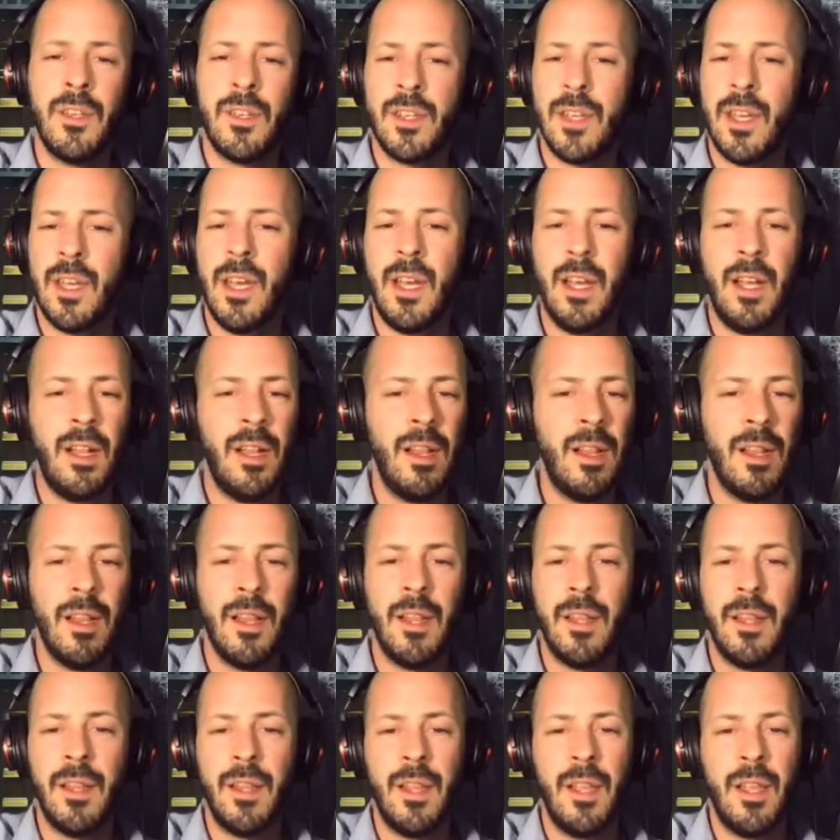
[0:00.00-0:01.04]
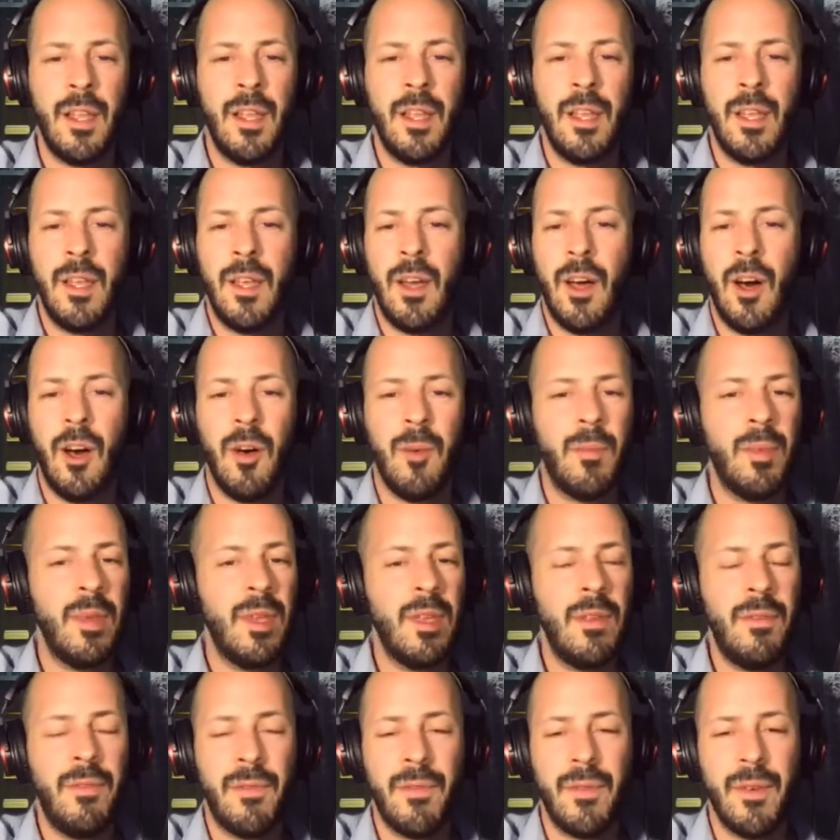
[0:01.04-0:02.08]
shall all
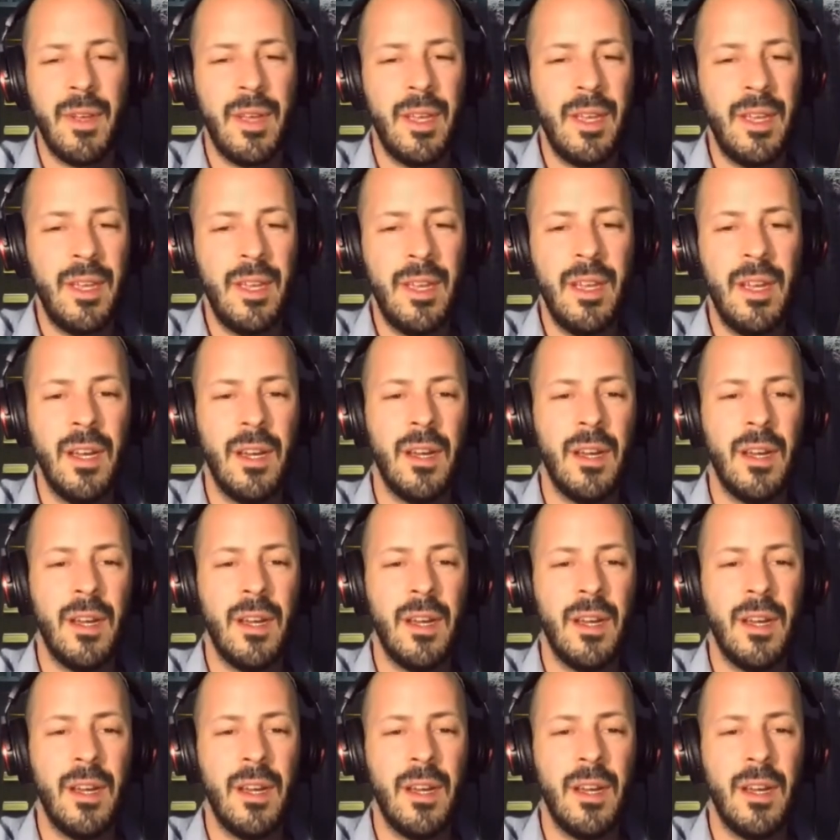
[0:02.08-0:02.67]
be free